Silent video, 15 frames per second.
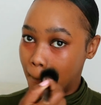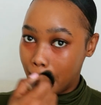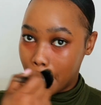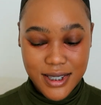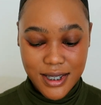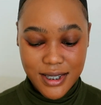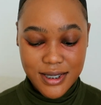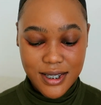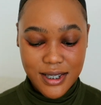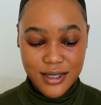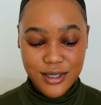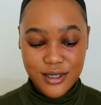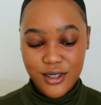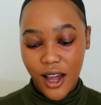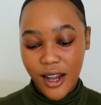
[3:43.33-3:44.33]
The skin
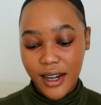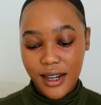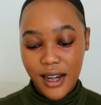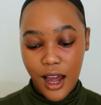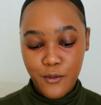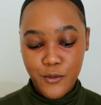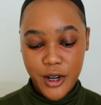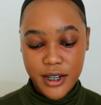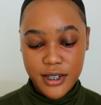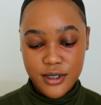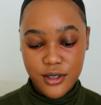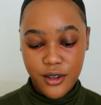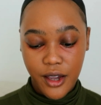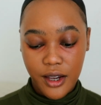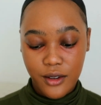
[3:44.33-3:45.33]
tint is on and now I'm ready
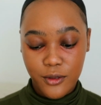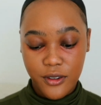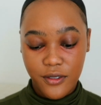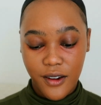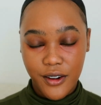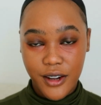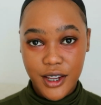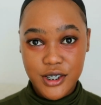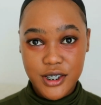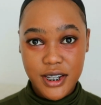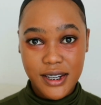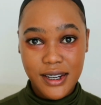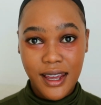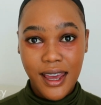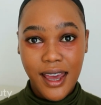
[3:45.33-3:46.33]
to go in with
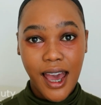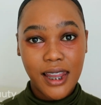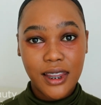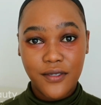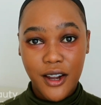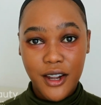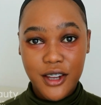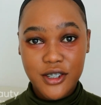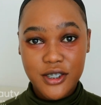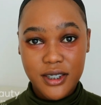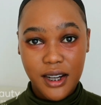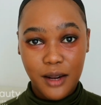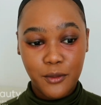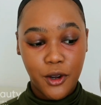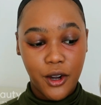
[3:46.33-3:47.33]
foundation. And the foundation
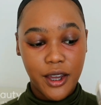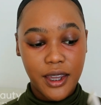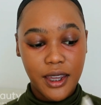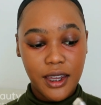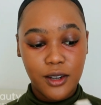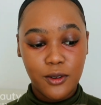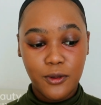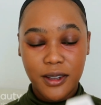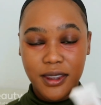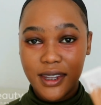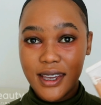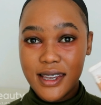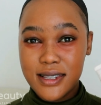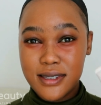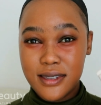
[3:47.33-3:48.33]
that I'm going in with
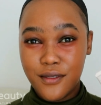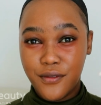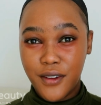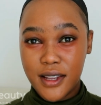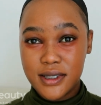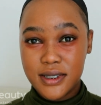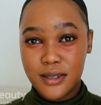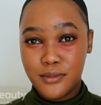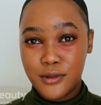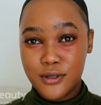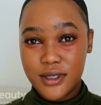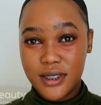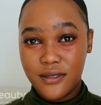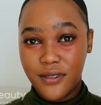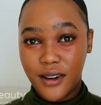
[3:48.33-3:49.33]
is the Fenty
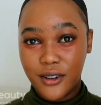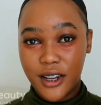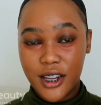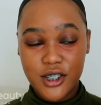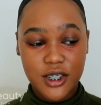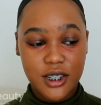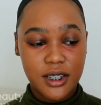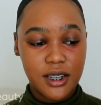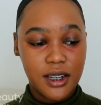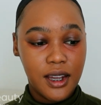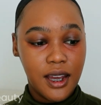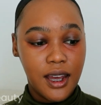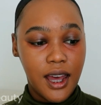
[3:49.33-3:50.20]
Beauty foundation.